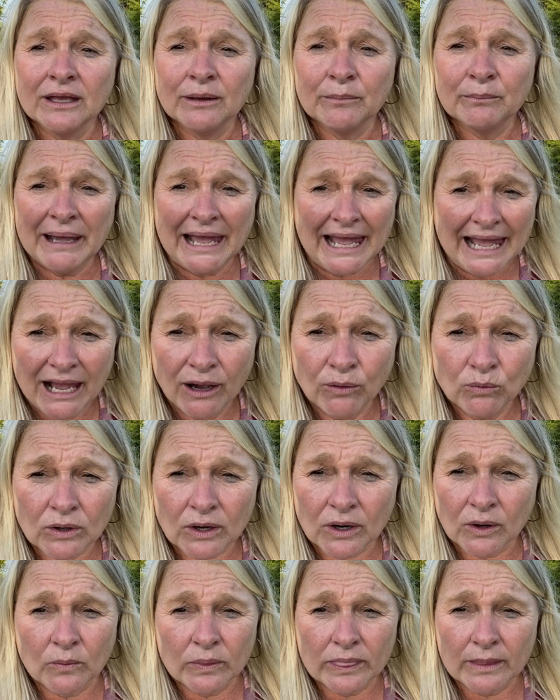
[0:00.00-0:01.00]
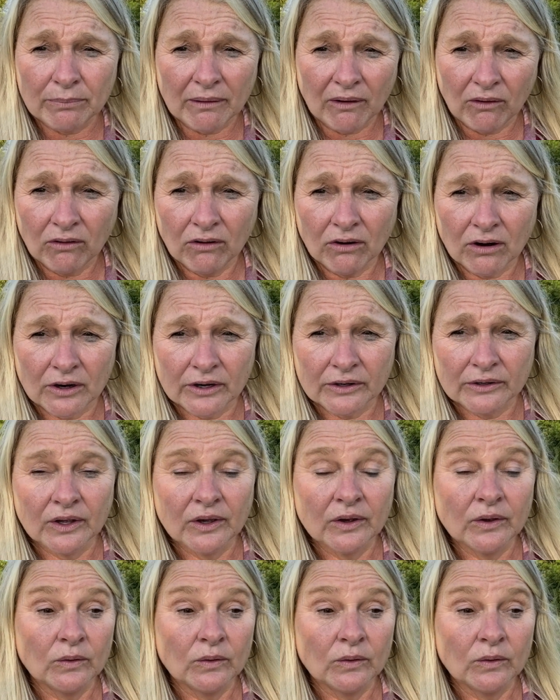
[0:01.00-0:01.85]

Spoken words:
power on the barn